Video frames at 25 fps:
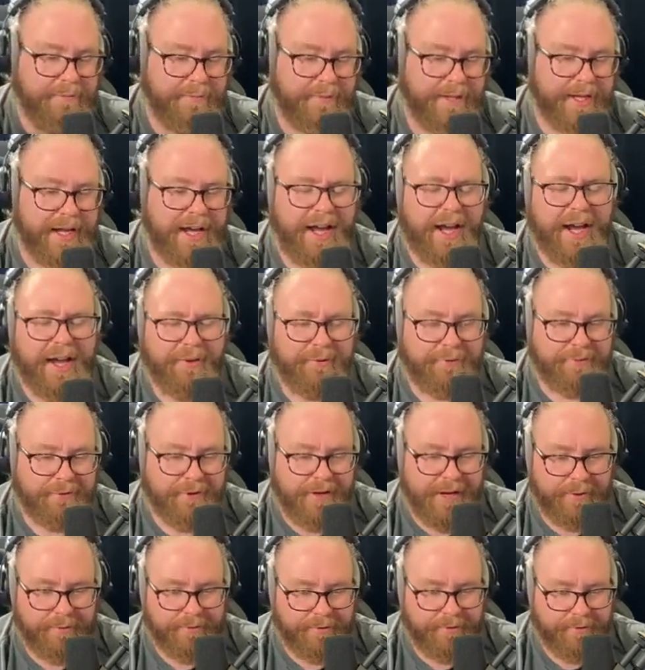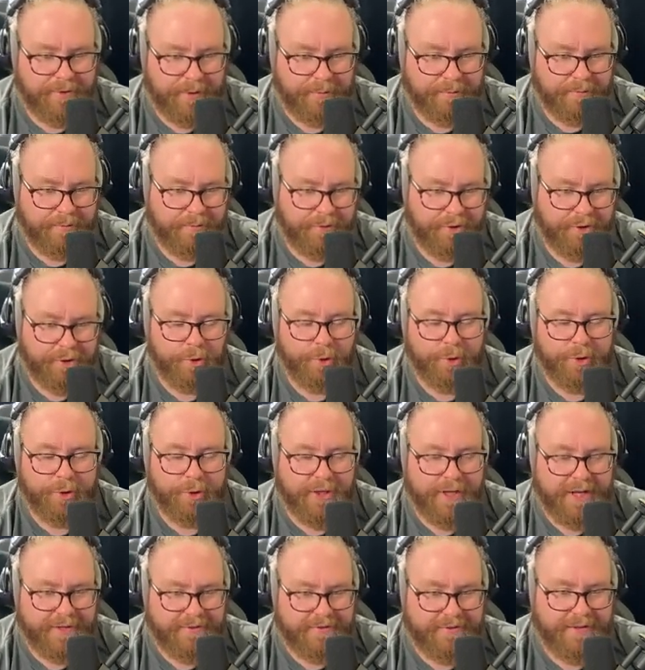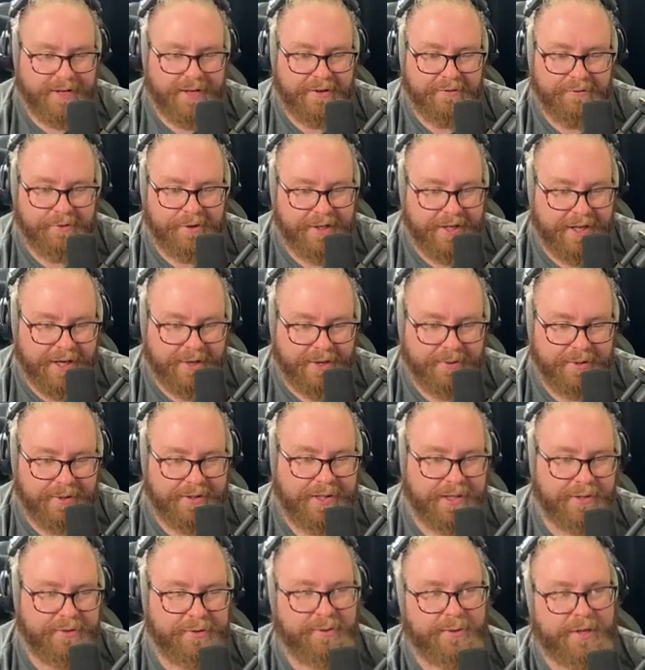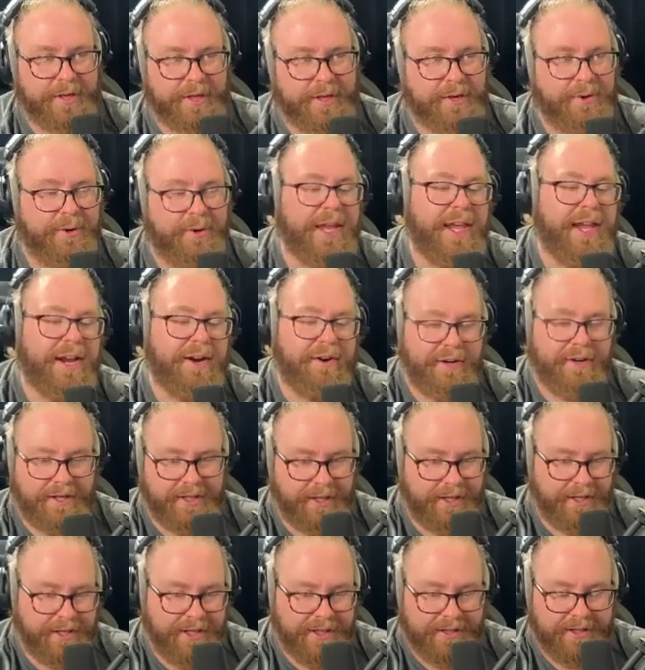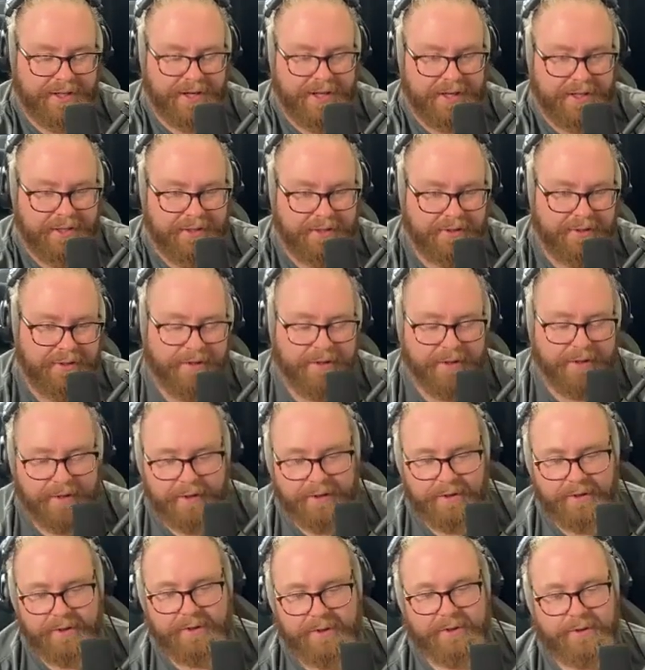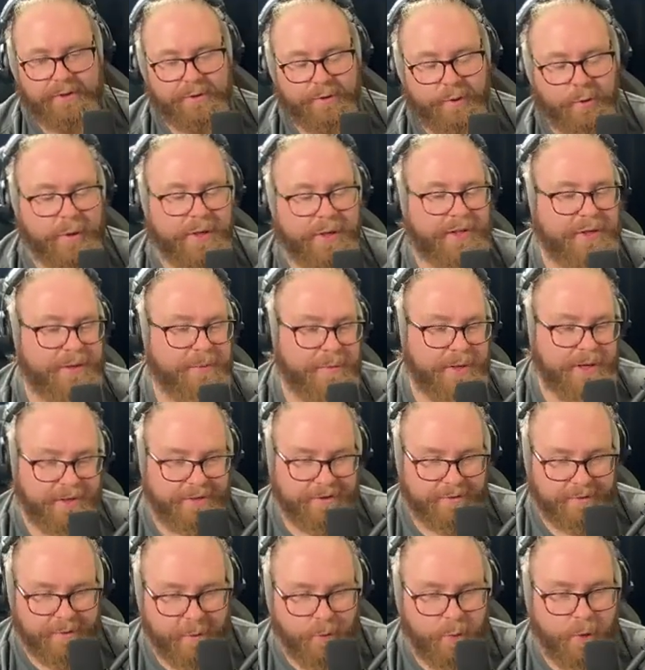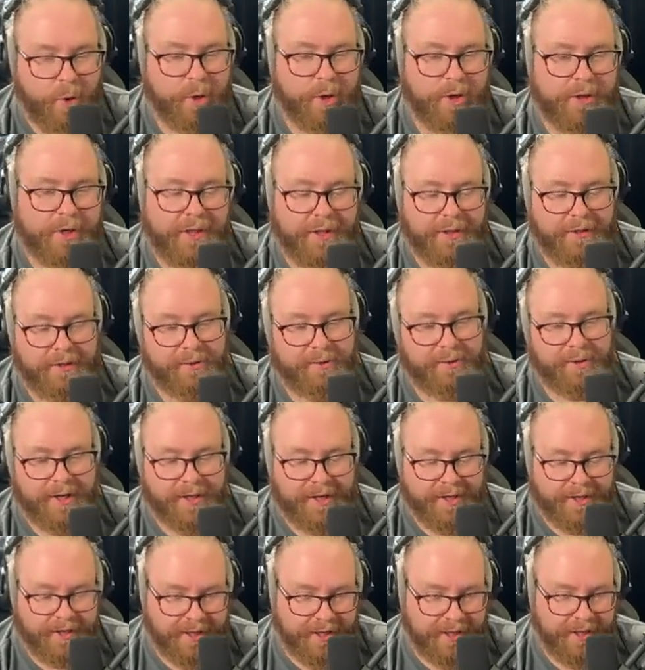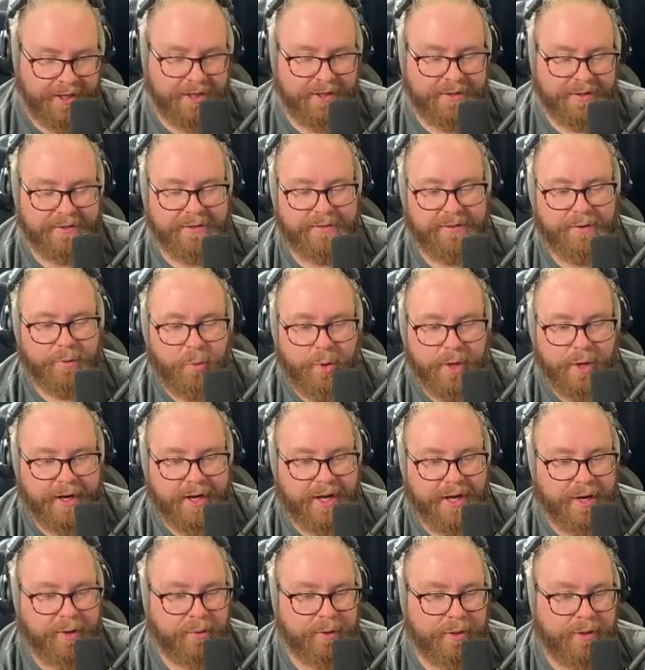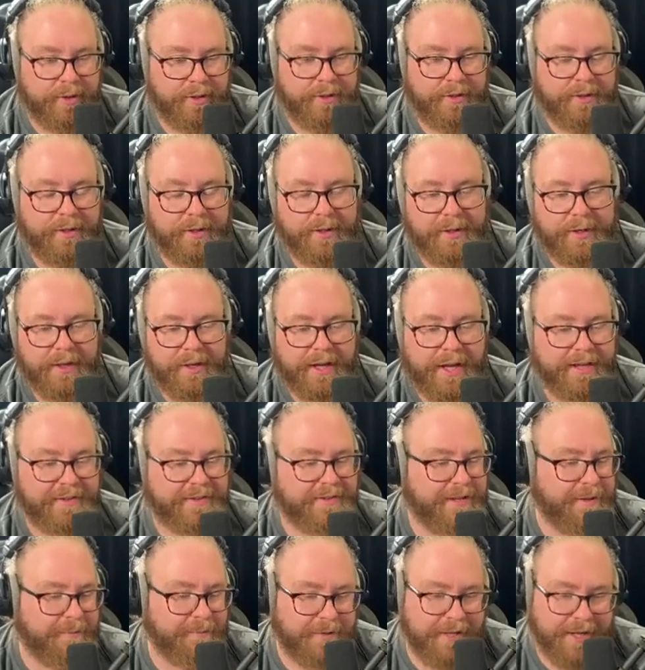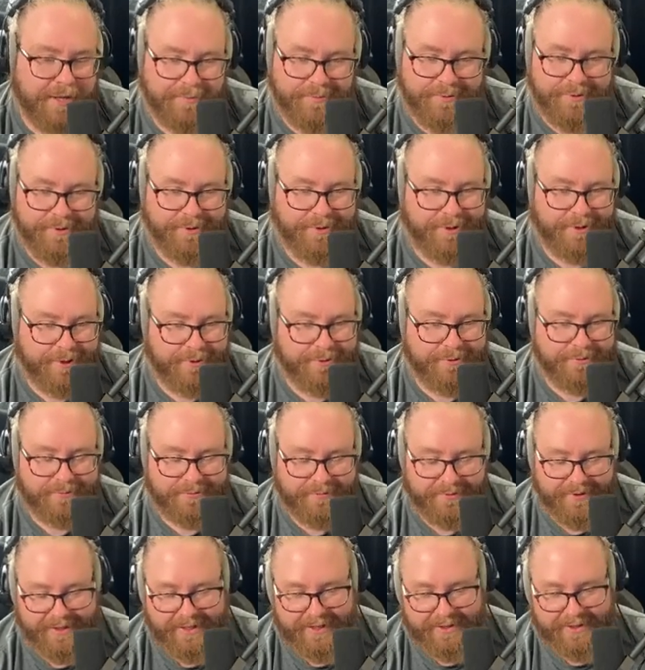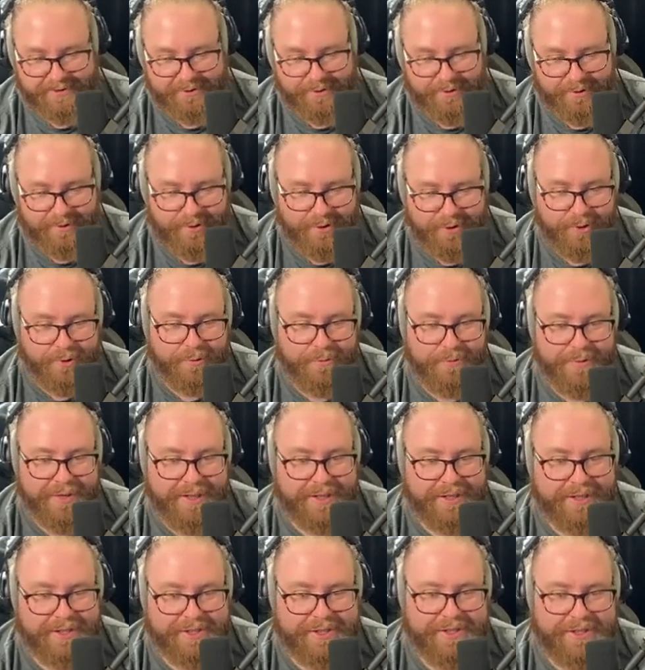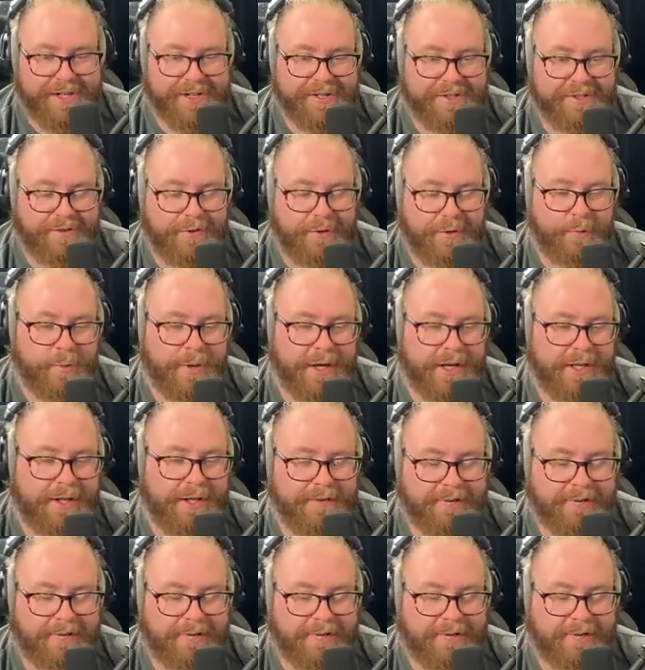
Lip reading: I found some shortcuts every now and then to like, oh, here I can get like 20 minutes of a walk in, or here I can get 1 hour. And sometimes, as you've been in the challenges as well.